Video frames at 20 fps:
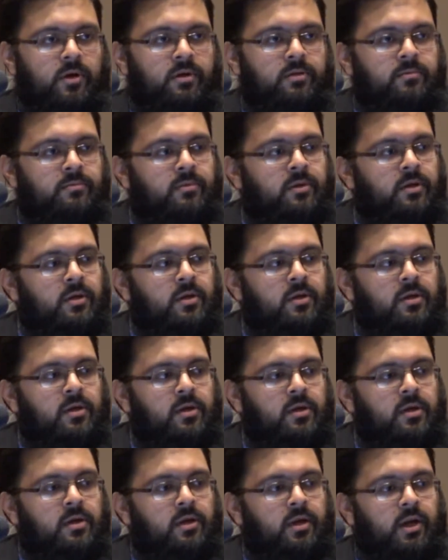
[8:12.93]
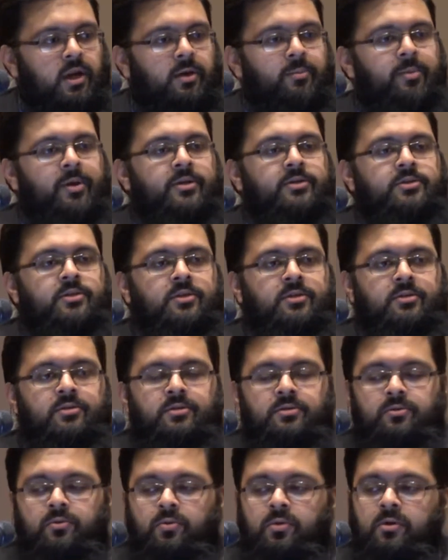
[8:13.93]
Right? Allah
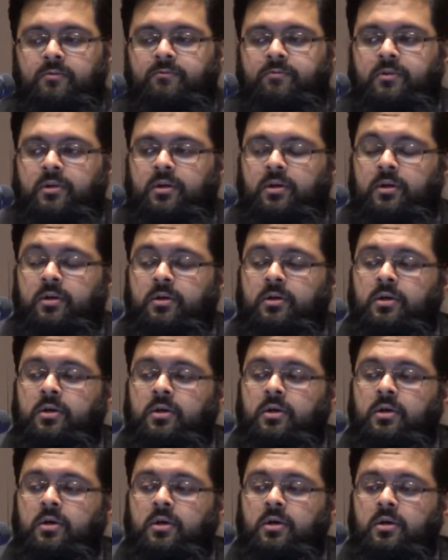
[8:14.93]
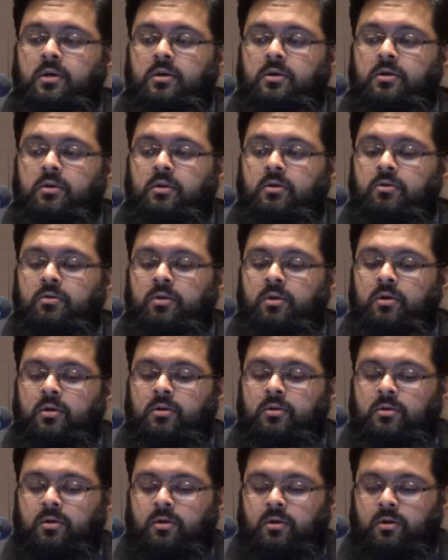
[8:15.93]
mentions all of the, you know,
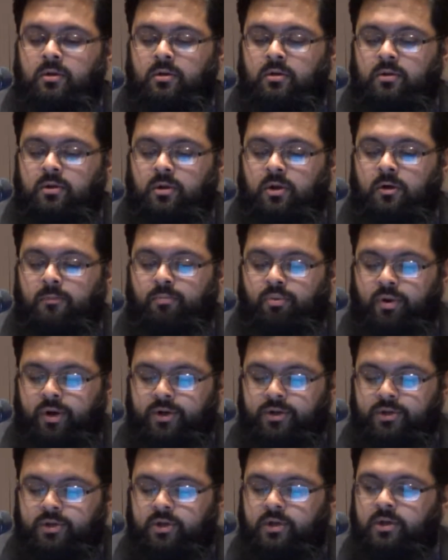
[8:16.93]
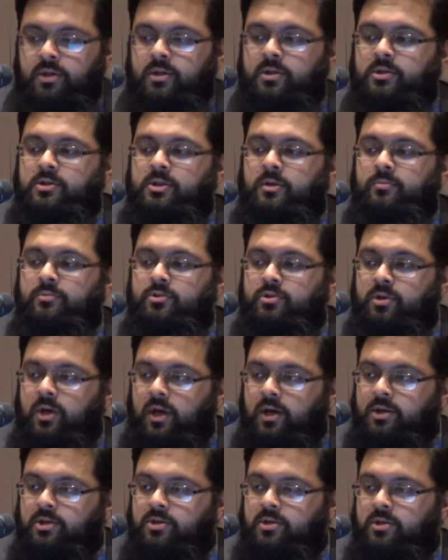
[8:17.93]
the oppression and the
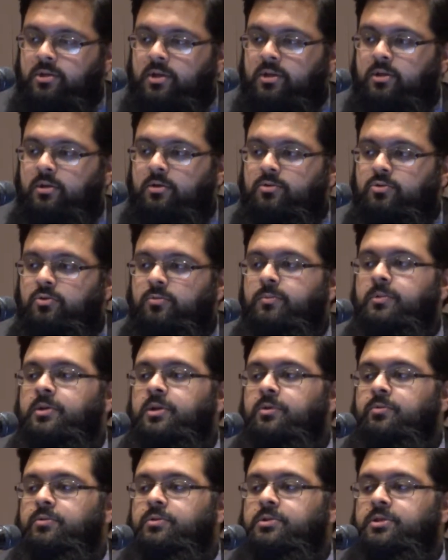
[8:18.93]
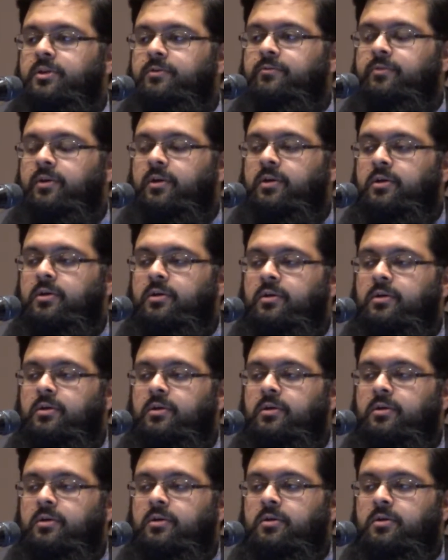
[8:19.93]
subjugation and the torment they would suffer.
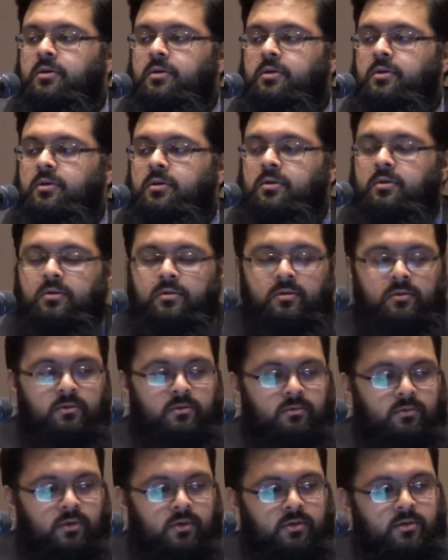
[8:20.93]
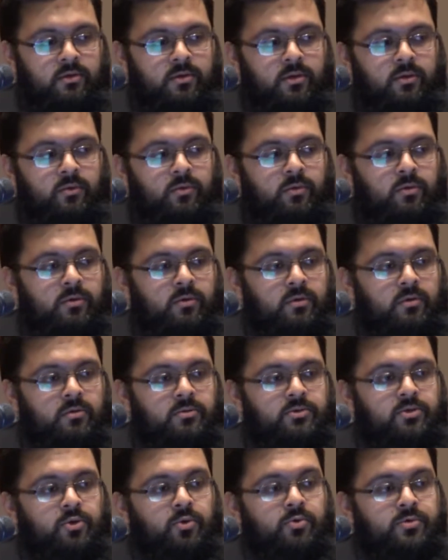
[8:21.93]
Right? They would
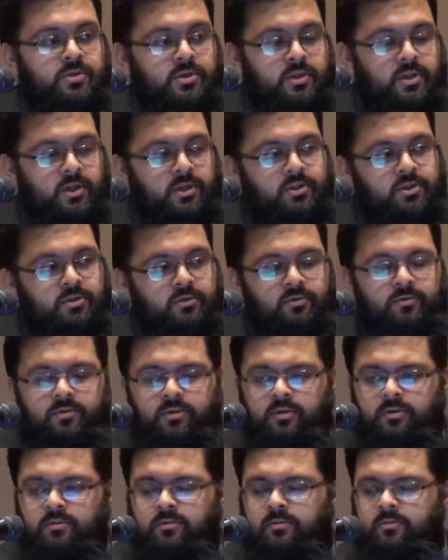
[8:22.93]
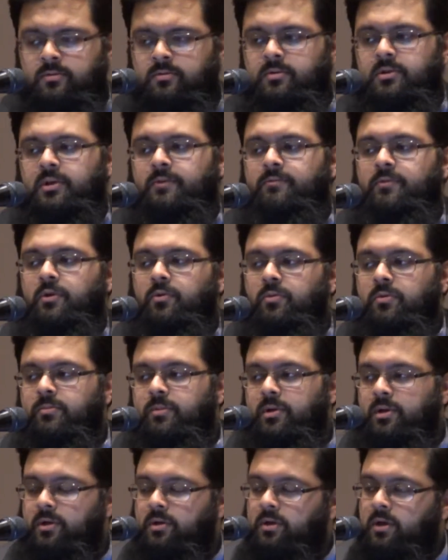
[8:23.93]
slaughter their children, leave their
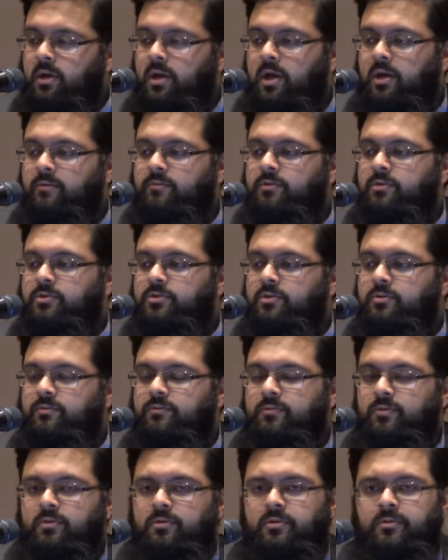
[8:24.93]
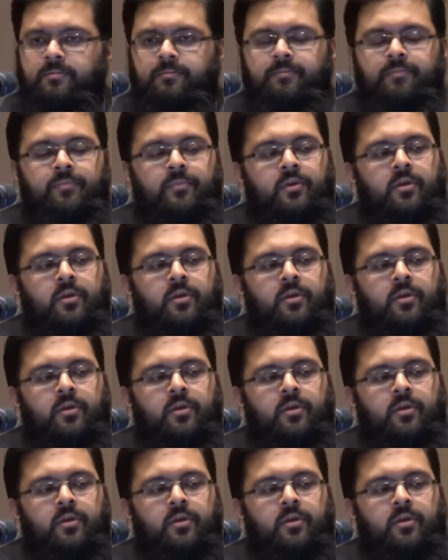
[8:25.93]
women alive and so forth.